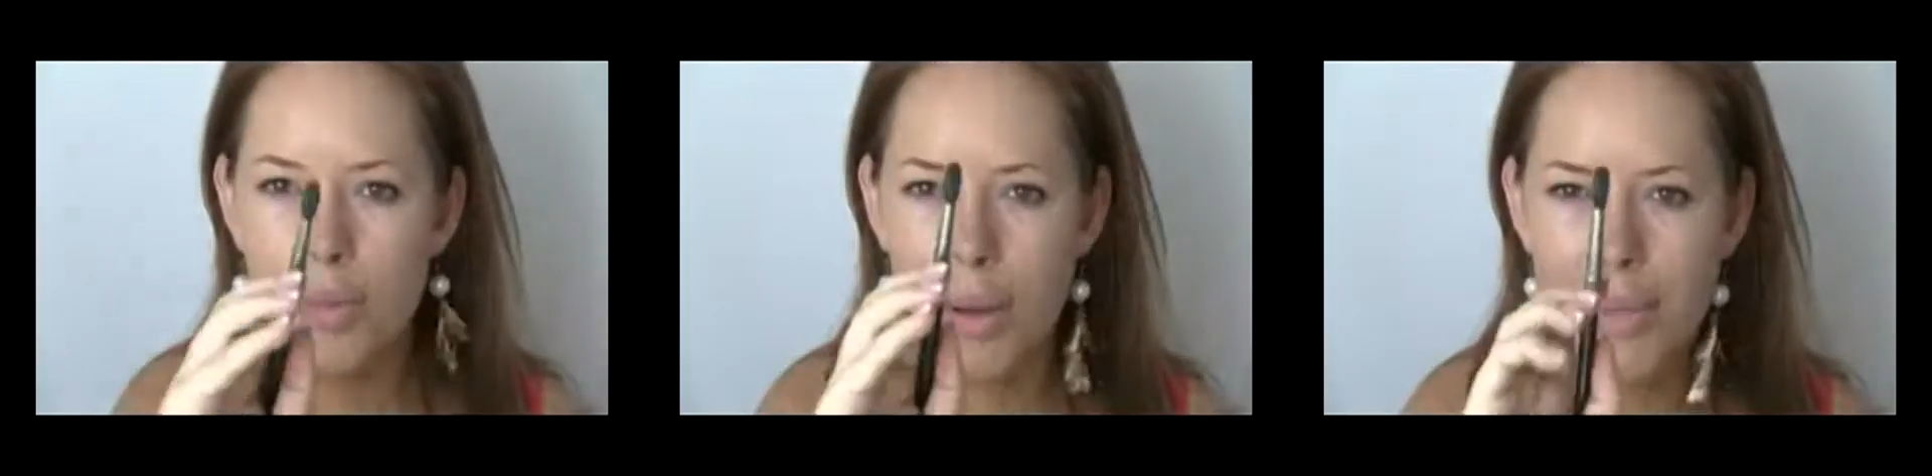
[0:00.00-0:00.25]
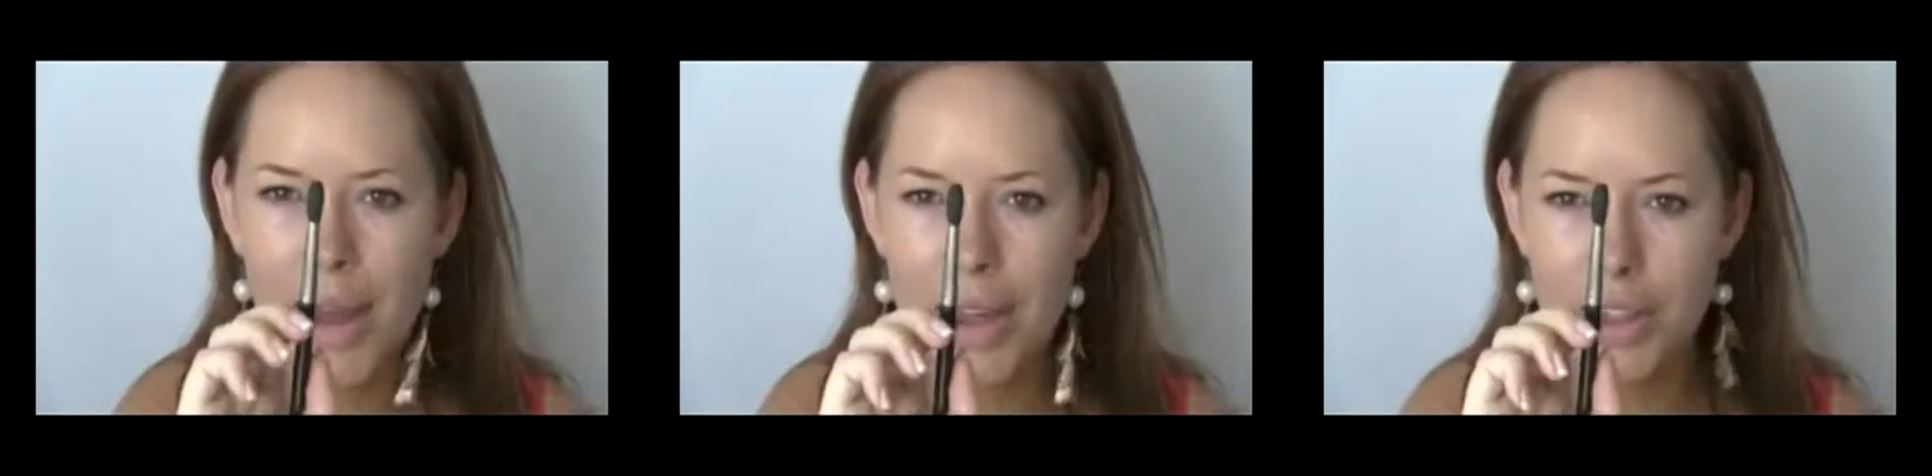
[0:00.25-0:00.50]

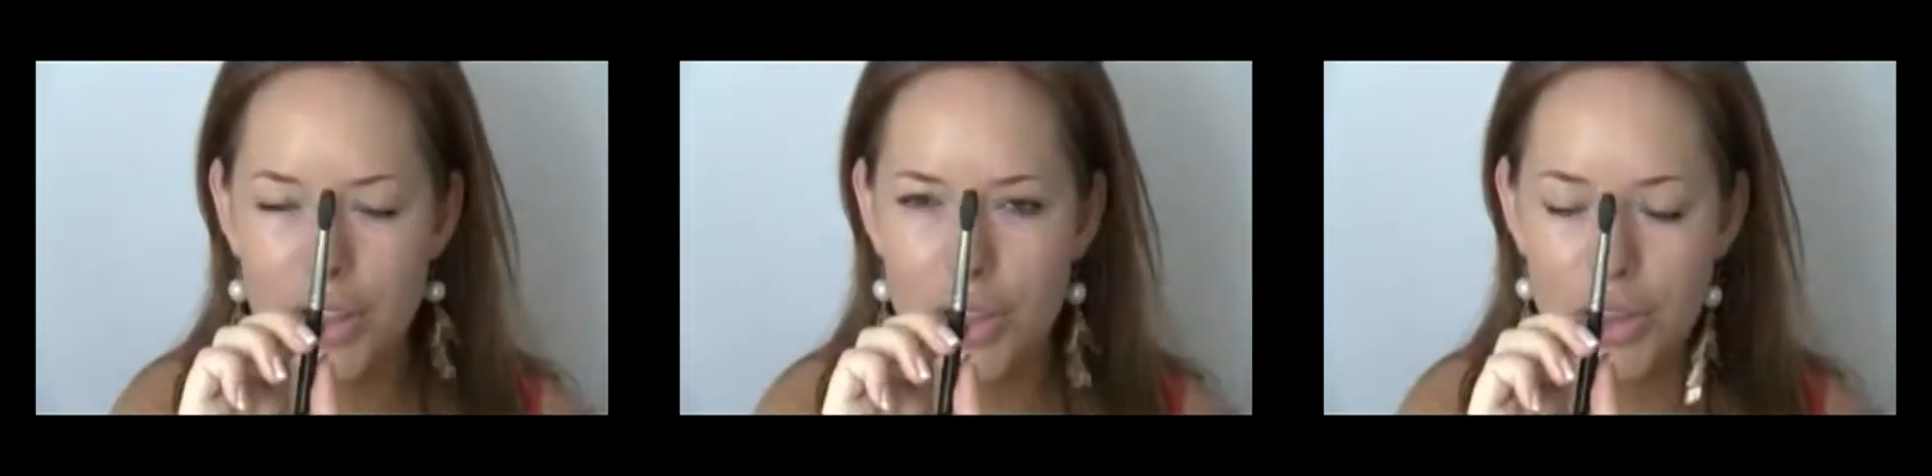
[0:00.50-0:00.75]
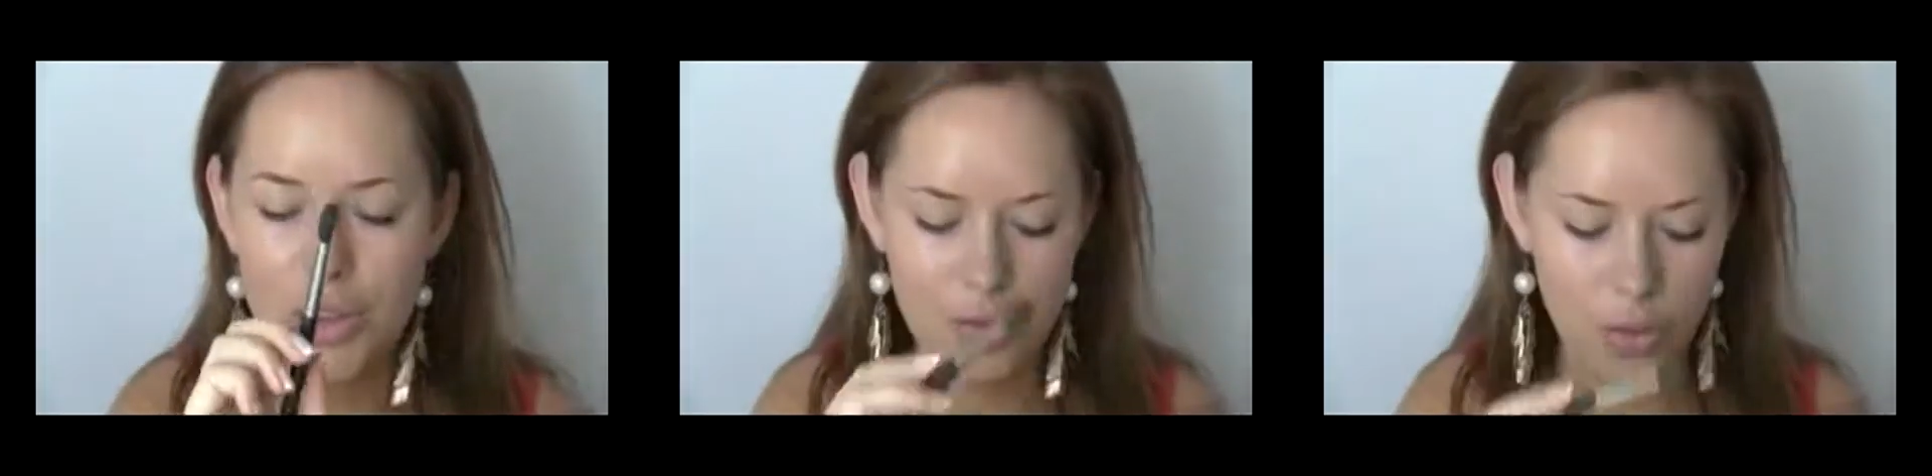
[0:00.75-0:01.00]
On my
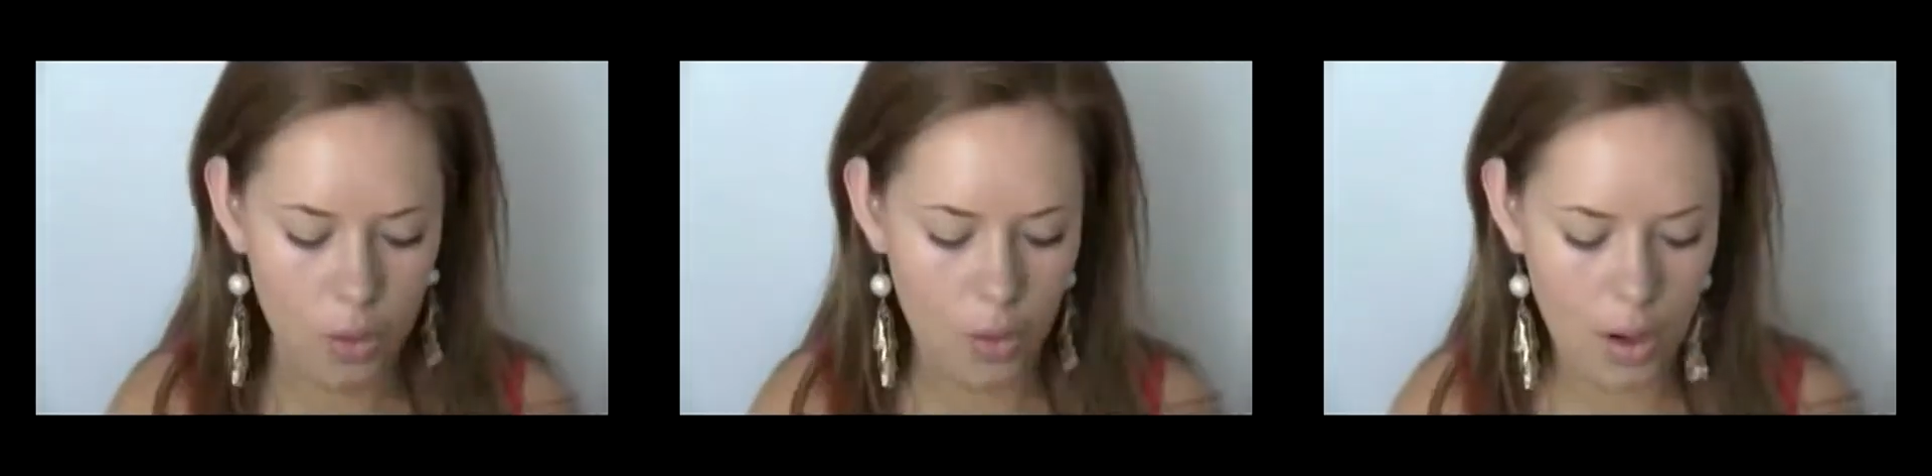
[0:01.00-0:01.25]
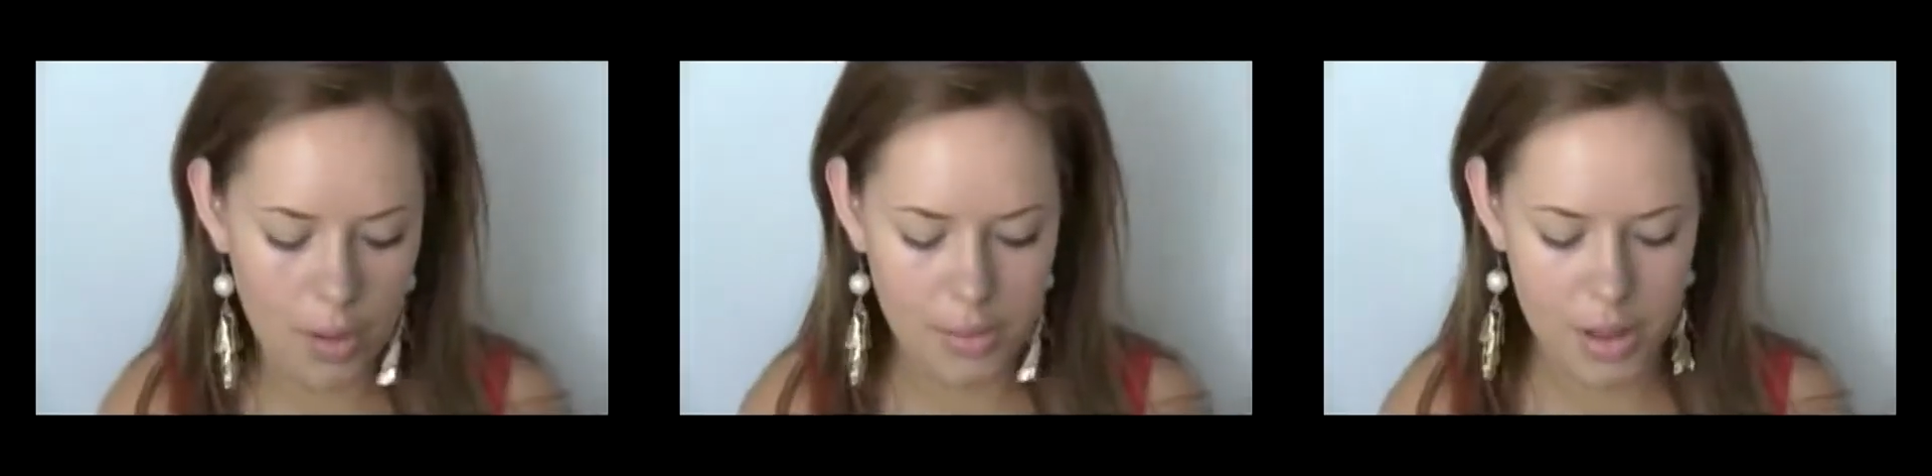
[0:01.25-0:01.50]
MAC
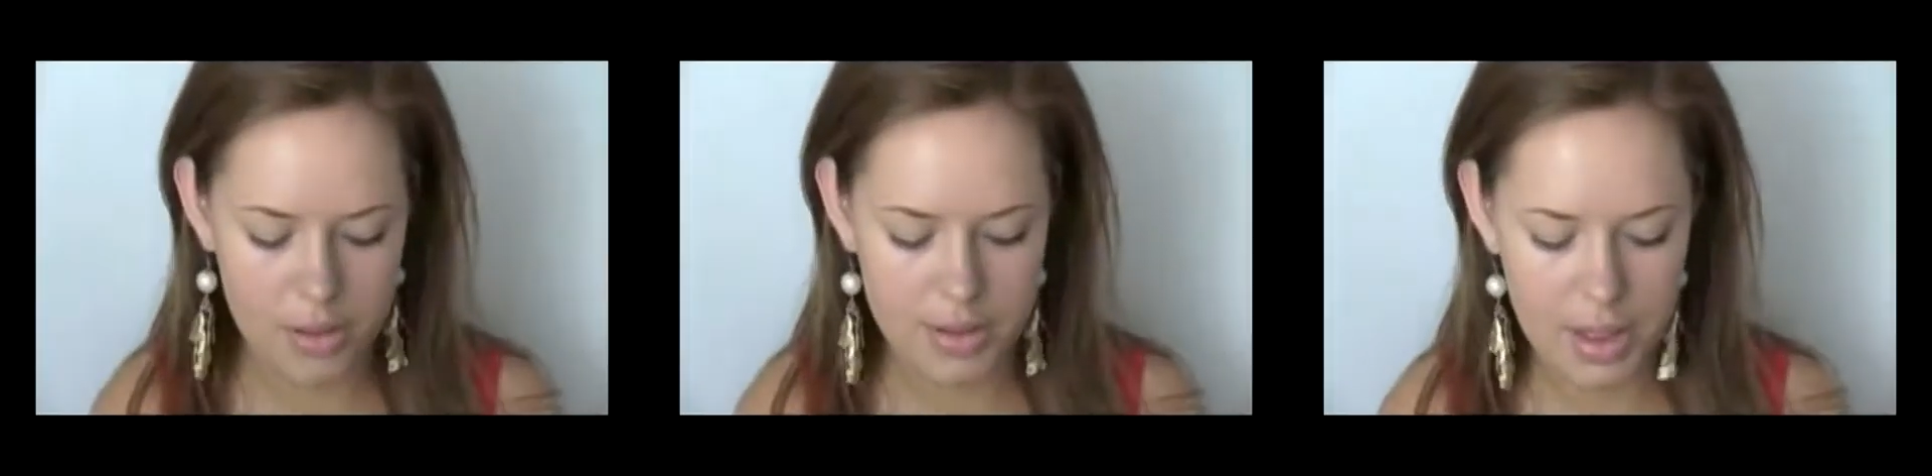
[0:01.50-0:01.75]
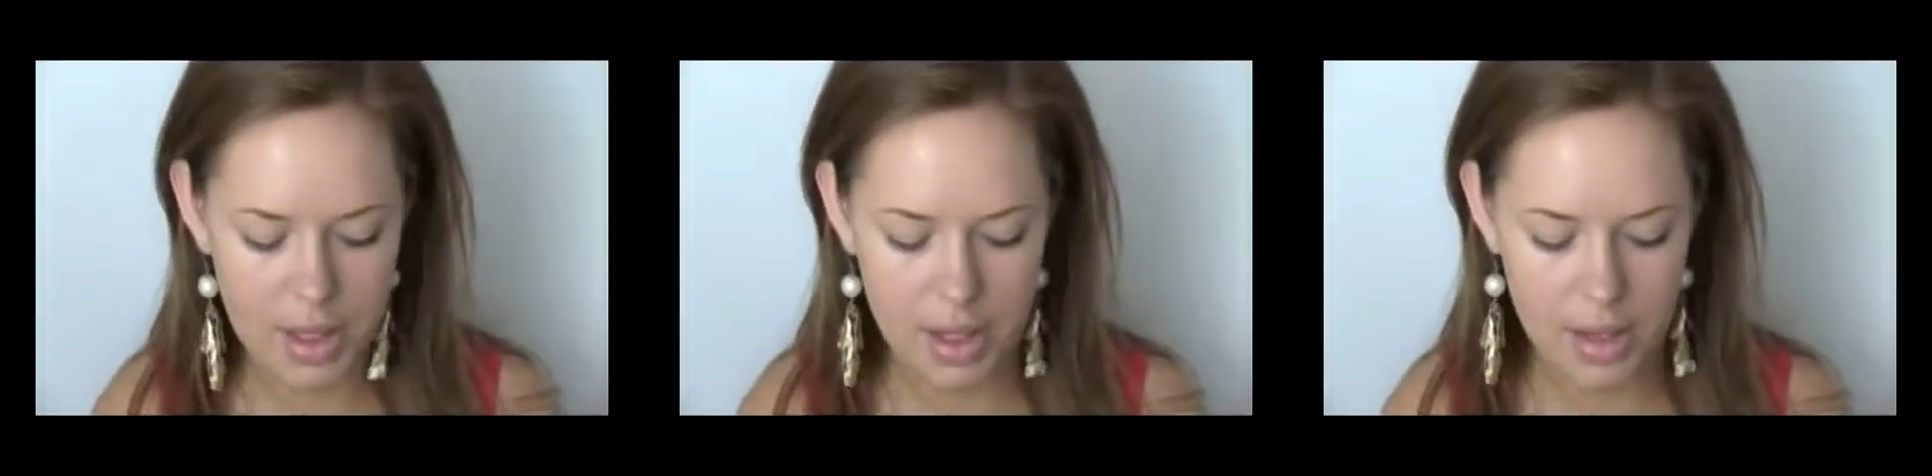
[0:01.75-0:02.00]
224, I'm
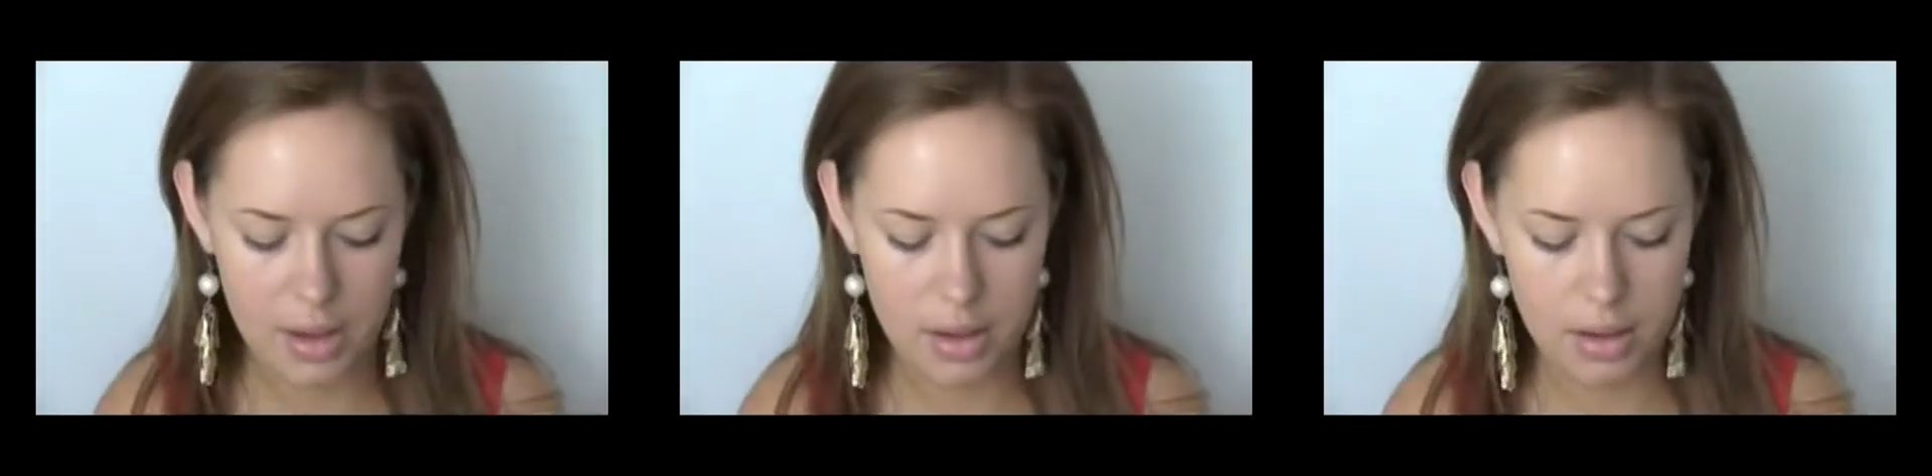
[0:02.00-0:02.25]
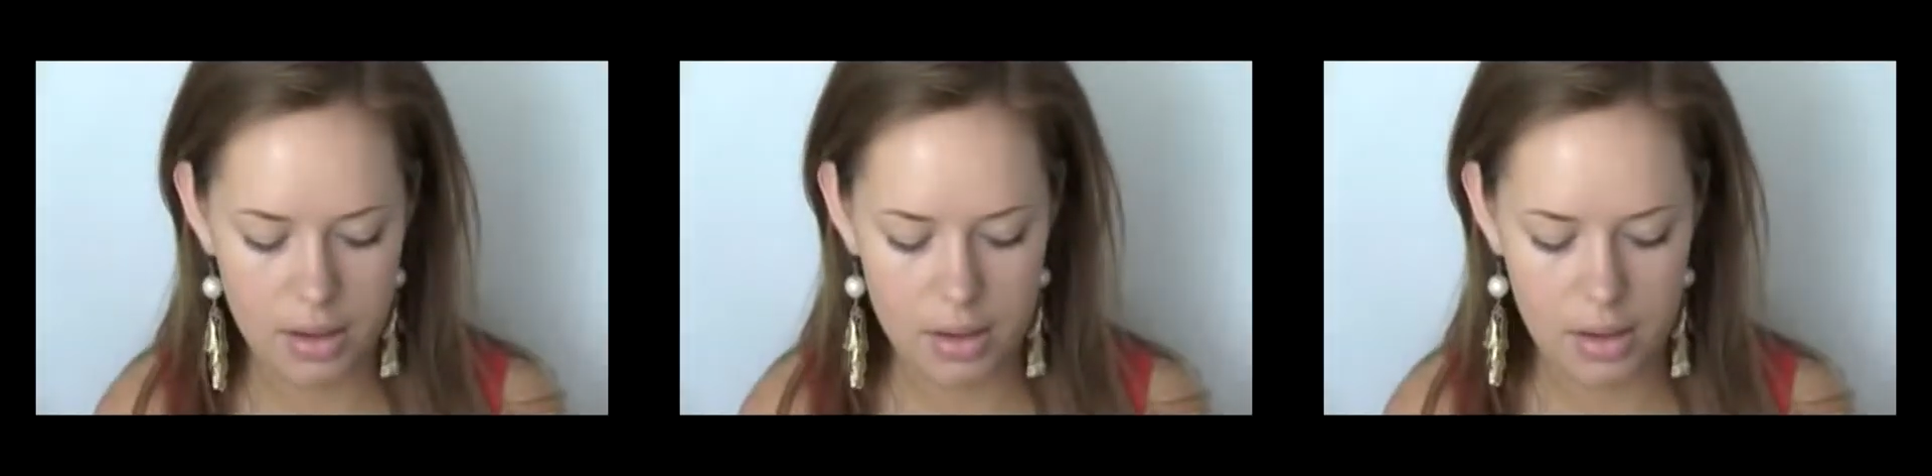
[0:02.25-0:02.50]

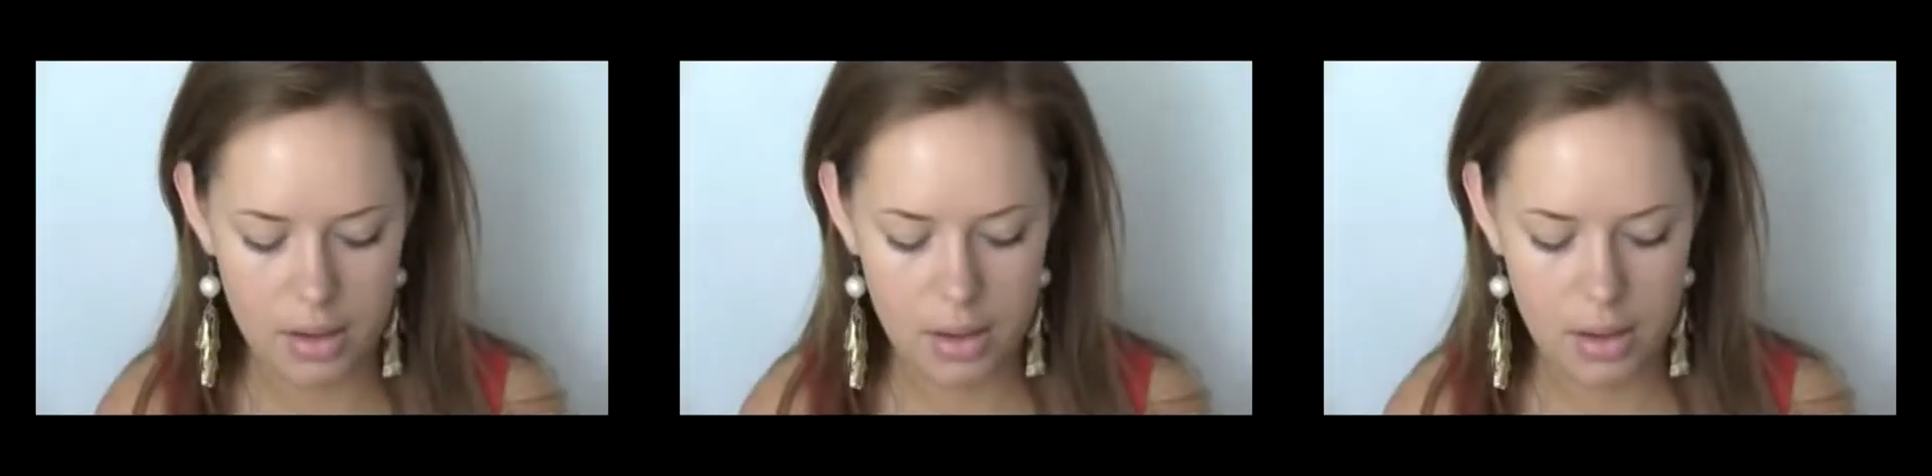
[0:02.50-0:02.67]
using